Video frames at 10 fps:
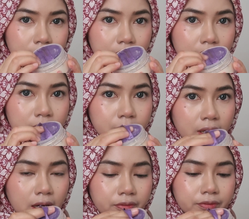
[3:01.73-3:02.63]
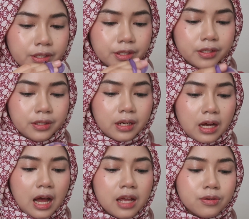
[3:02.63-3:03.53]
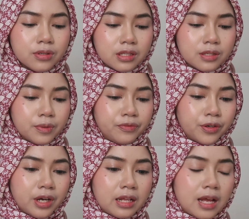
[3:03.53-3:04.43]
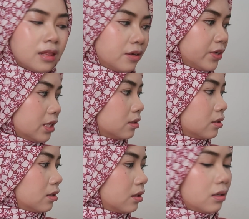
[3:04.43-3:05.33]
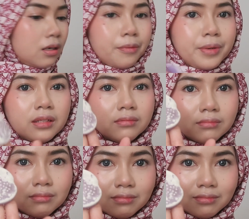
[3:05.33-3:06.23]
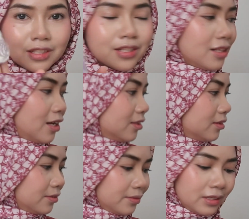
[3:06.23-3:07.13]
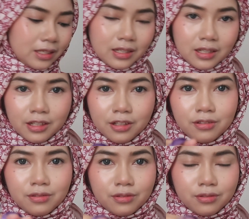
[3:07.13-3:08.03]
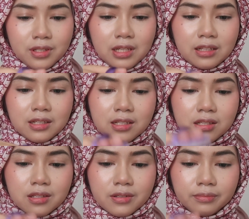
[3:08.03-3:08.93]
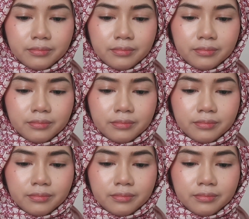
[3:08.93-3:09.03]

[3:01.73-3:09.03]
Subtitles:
Take the puff here. I used this before and I love it. I mean, it's a lot. Do it like this.